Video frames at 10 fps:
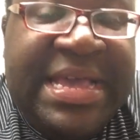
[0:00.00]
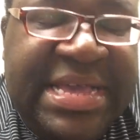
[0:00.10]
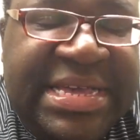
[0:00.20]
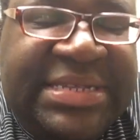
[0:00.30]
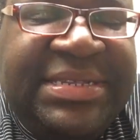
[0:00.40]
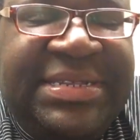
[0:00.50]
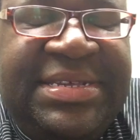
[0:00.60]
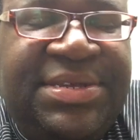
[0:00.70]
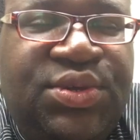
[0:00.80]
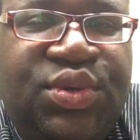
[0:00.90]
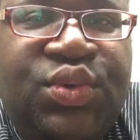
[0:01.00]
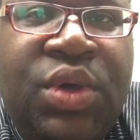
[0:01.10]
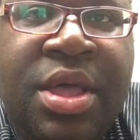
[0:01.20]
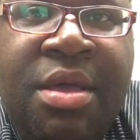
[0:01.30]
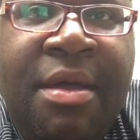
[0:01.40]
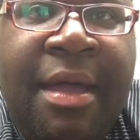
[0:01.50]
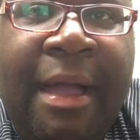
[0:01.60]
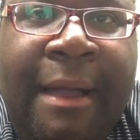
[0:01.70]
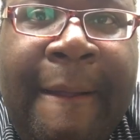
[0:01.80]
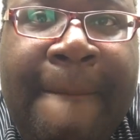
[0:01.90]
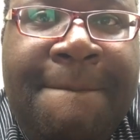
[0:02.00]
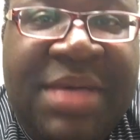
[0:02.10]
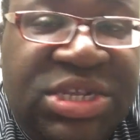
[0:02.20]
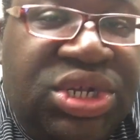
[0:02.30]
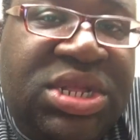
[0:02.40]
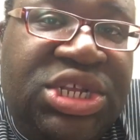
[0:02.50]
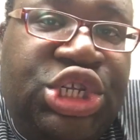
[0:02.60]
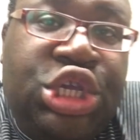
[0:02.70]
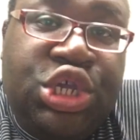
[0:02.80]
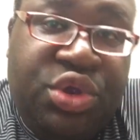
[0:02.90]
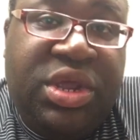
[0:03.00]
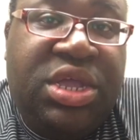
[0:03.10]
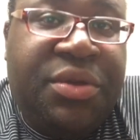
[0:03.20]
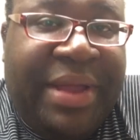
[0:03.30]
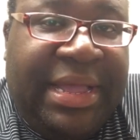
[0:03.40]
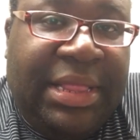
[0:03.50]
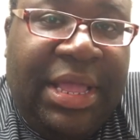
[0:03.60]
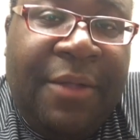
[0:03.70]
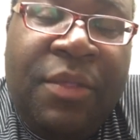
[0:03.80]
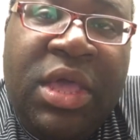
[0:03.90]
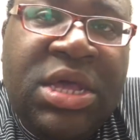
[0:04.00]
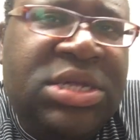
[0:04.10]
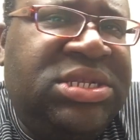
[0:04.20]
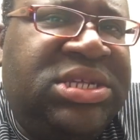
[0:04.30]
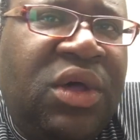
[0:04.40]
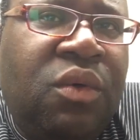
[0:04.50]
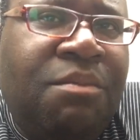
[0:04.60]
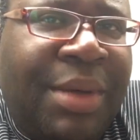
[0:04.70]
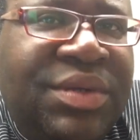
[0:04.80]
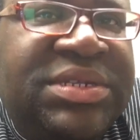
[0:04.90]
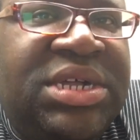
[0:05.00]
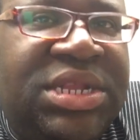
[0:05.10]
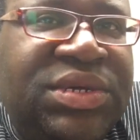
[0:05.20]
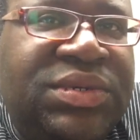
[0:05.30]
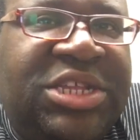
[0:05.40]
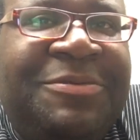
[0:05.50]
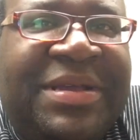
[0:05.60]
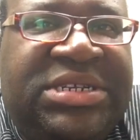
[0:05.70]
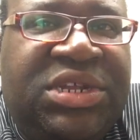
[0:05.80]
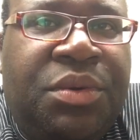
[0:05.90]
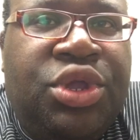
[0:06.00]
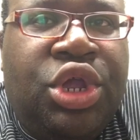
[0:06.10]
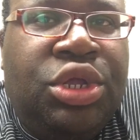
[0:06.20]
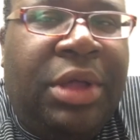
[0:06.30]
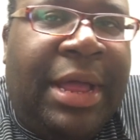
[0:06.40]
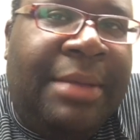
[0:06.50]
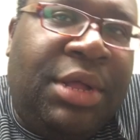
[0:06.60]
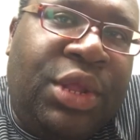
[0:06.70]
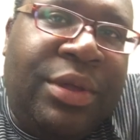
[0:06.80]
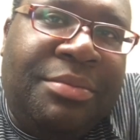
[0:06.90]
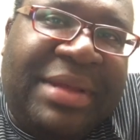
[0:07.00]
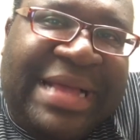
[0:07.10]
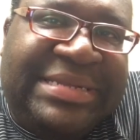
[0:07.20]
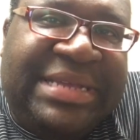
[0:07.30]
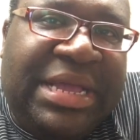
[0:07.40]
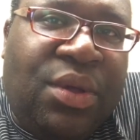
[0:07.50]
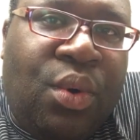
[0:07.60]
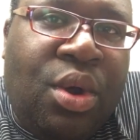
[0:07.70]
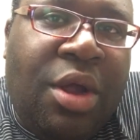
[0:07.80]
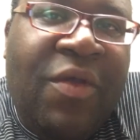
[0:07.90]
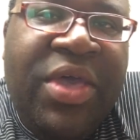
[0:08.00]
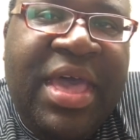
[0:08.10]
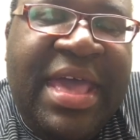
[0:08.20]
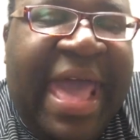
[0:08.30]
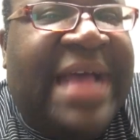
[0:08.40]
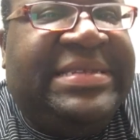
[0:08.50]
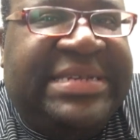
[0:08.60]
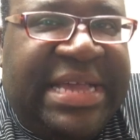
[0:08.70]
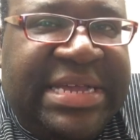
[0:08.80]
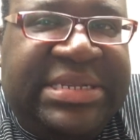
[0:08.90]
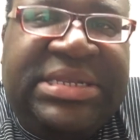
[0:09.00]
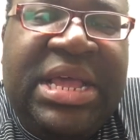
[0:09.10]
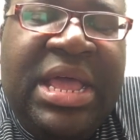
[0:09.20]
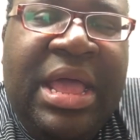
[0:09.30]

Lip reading: is to make sure that you cure it correctly. So most glues, especially when you're gluing plastic or acetates,